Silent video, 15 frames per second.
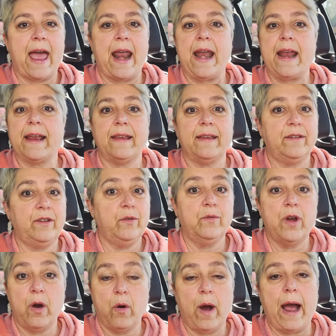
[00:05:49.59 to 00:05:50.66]
And it, you
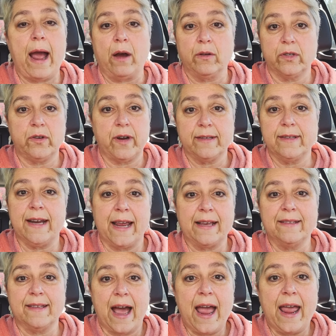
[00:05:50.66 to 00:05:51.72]
know how stress and
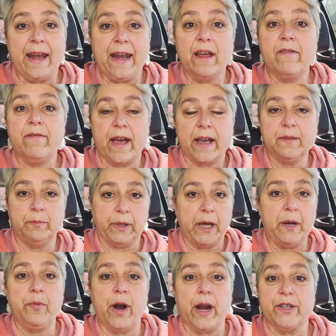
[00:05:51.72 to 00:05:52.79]
anxiety affects
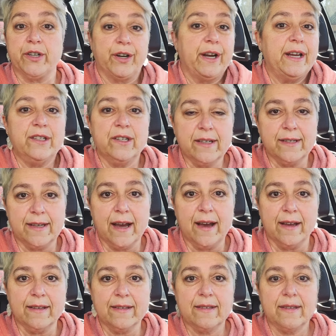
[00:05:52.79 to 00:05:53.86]
blood pressure. It just
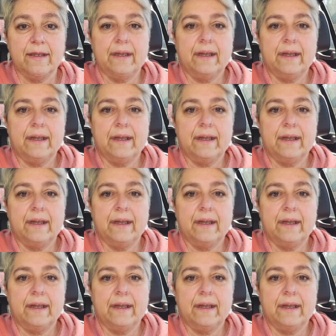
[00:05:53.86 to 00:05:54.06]
does.